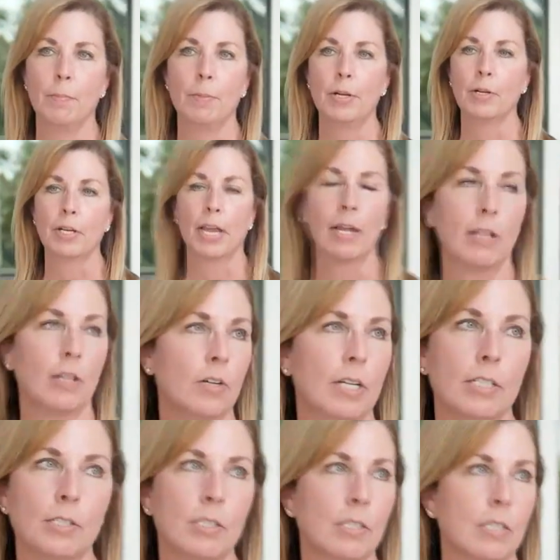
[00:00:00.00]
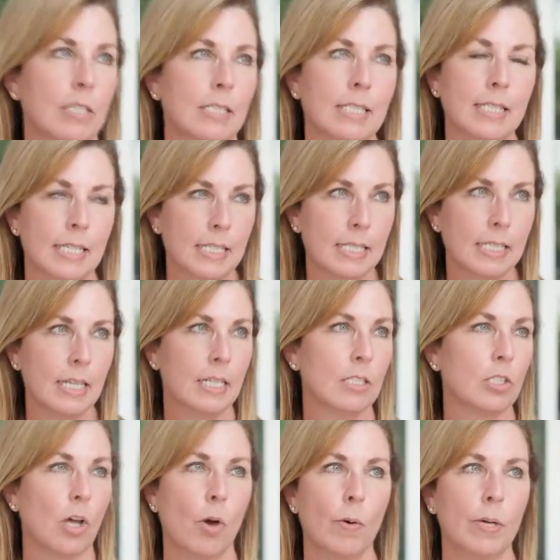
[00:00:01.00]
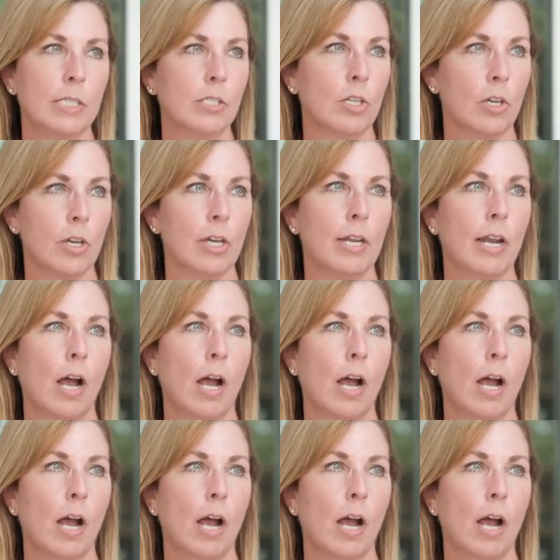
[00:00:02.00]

Bierkeller. It's consistent. It's always good.